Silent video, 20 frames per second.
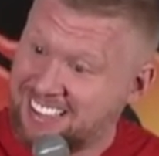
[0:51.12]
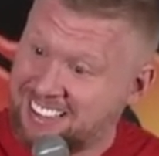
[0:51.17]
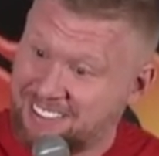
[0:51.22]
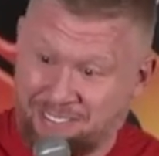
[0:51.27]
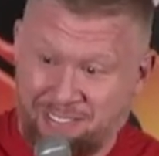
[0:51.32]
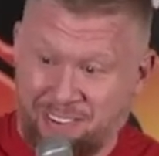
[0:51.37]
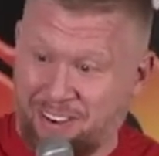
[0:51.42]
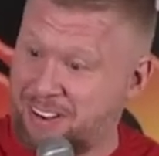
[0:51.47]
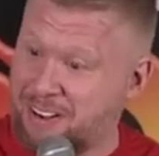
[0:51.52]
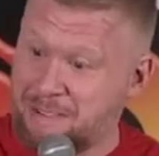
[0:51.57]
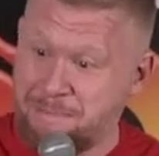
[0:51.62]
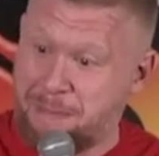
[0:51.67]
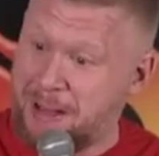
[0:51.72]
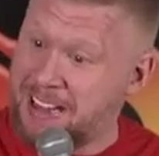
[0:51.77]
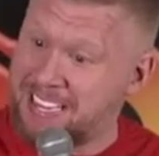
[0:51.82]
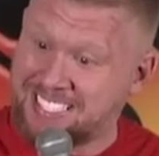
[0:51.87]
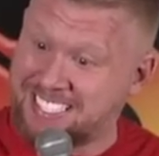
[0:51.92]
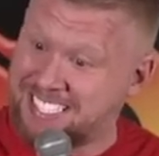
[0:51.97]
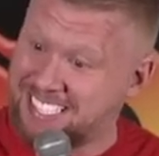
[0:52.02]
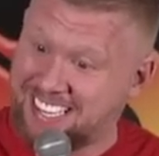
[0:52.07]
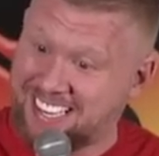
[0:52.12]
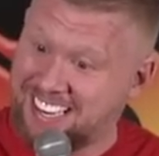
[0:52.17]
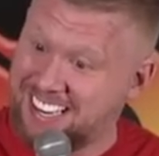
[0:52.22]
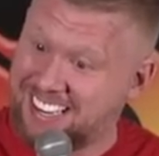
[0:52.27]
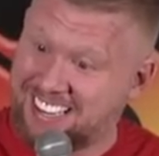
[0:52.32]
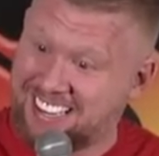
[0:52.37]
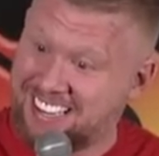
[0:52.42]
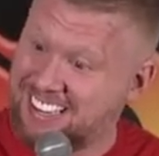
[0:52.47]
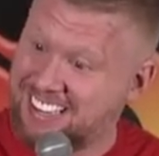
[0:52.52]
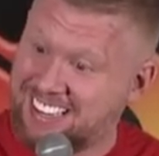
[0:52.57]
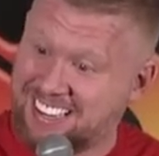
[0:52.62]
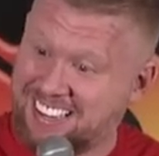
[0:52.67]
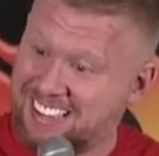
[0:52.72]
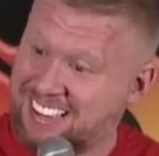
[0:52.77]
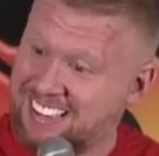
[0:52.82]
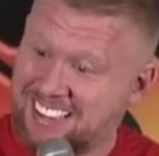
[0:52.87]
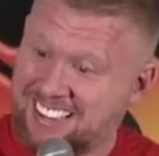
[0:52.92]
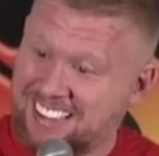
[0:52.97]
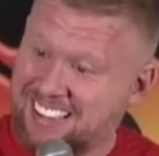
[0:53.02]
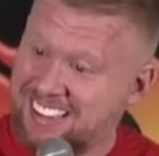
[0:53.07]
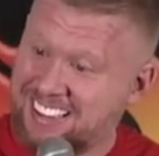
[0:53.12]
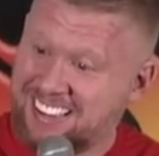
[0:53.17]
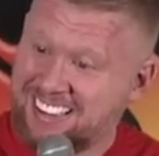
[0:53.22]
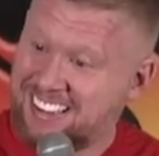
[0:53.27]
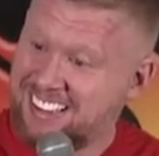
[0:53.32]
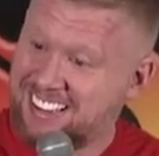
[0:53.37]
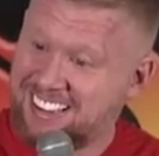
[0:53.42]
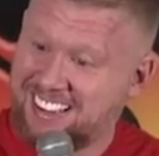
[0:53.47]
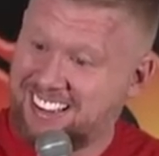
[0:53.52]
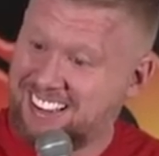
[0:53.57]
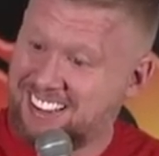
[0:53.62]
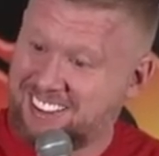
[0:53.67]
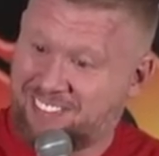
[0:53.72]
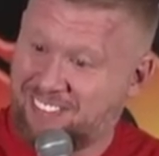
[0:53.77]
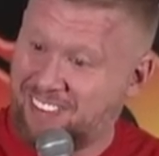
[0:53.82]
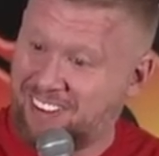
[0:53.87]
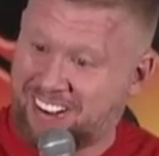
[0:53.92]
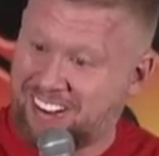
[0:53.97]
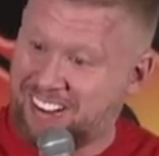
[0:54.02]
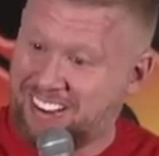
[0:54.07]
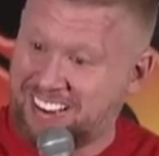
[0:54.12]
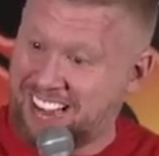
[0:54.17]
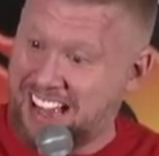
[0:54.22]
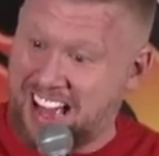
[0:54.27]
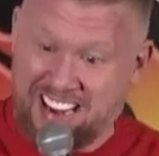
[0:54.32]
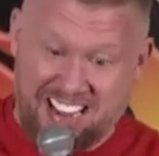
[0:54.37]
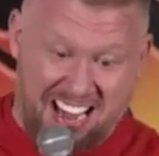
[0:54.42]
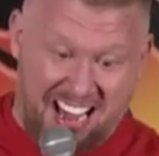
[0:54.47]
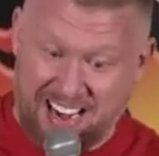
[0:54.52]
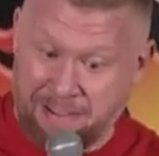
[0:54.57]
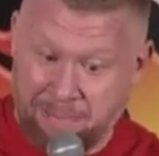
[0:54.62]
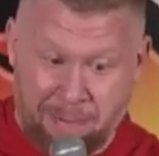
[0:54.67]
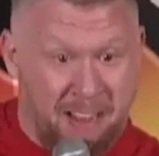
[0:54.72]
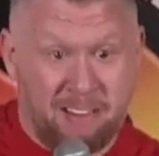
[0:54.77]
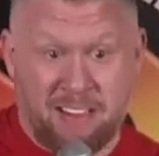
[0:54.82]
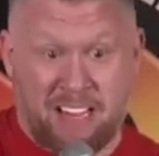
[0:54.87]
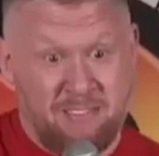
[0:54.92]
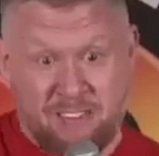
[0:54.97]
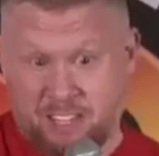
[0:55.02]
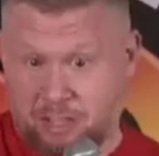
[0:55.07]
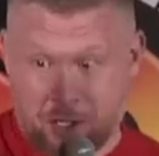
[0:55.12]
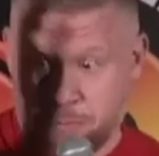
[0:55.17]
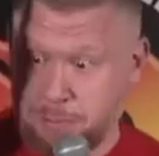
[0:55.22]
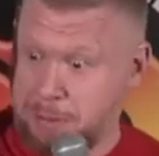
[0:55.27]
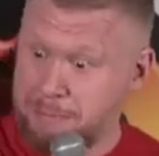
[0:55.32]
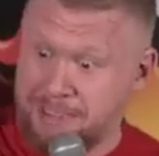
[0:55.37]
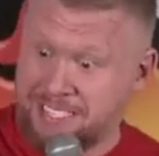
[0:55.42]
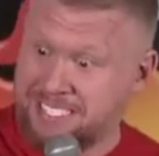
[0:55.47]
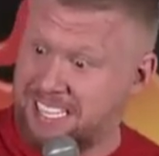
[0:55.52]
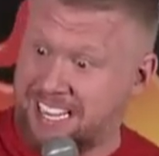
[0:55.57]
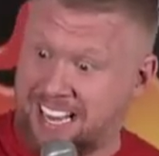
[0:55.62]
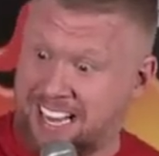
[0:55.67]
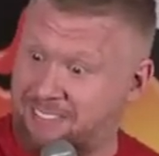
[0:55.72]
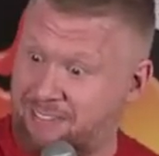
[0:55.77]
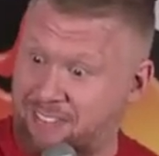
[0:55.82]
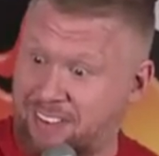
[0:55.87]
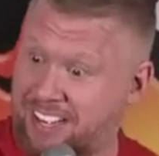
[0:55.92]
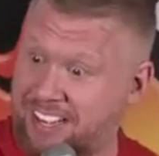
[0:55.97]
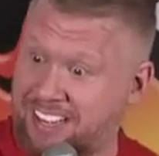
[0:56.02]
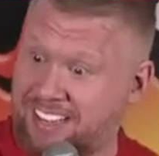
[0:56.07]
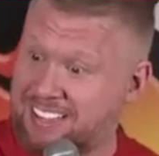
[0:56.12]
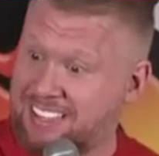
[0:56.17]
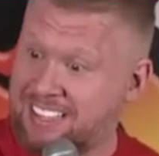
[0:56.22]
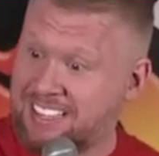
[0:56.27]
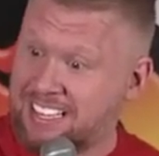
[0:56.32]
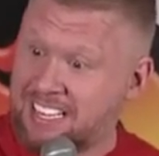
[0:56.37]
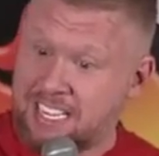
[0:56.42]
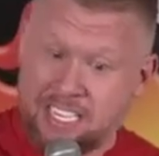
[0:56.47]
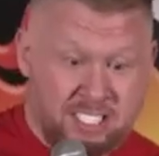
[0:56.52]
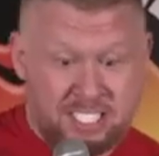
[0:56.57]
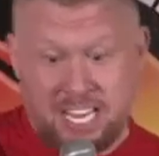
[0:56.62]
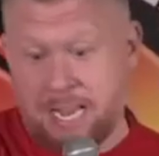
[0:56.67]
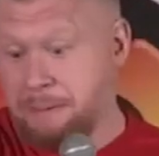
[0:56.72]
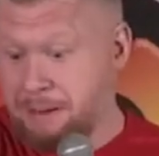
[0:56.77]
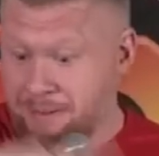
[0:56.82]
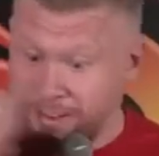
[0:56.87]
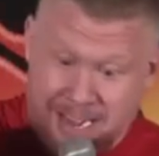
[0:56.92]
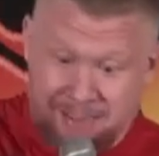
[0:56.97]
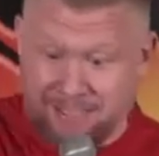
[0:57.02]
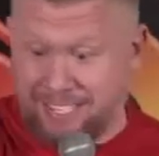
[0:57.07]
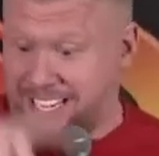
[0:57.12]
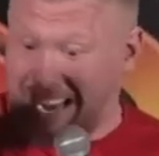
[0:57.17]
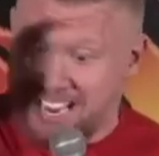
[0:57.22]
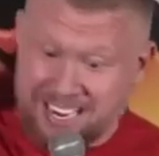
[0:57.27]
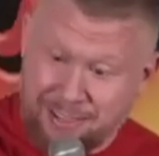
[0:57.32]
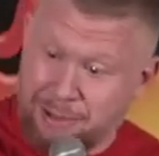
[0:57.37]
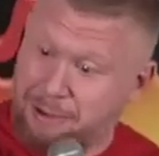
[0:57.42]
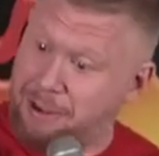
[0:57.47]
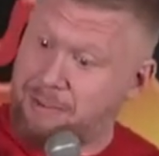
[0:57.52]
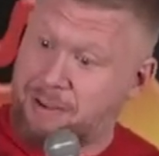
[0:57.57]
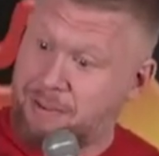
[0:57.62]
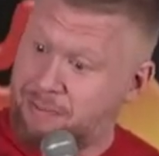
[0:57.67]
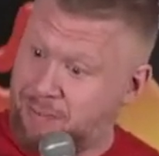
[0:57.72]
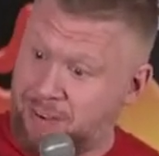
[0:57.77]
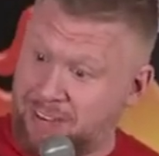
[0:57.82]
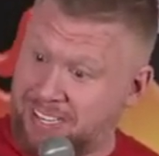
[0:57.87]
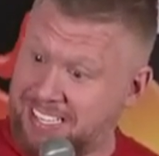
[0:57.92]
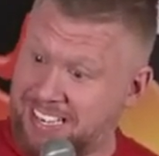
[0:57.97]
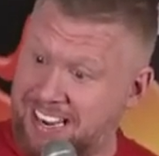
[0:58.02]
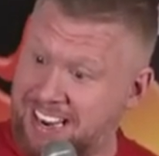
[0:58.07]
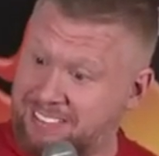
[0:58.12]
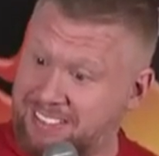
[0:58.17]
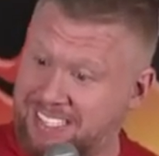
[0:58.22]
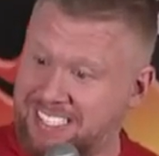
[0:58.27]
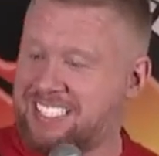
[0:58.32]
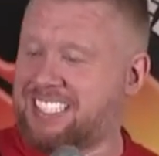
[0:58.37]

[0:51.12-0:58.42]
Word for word: Fucking belting, innit? it's fucking, I, I, I'll give you double, matey. I fucking, take me round again. I don't give a fuck. I like